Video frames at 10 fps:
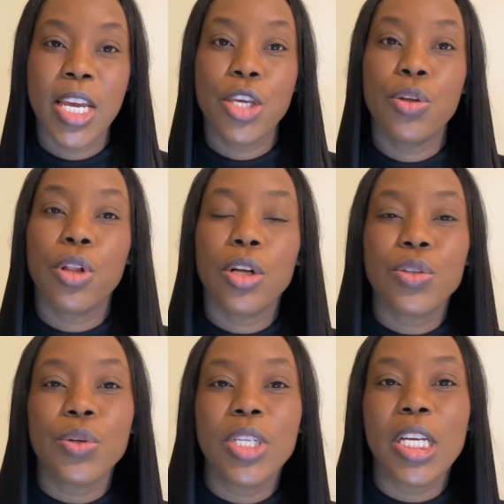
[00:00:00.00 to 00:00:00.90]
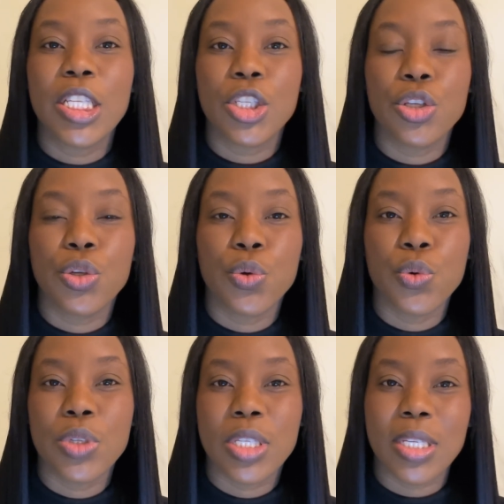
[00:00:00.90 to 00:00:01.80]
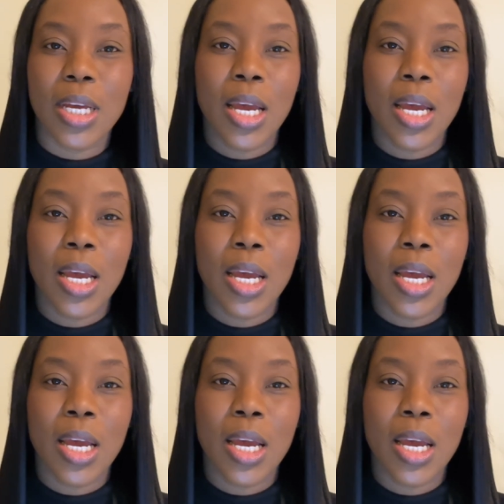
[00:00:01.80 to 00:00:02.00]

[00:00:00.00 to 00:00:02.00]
You'll also need to use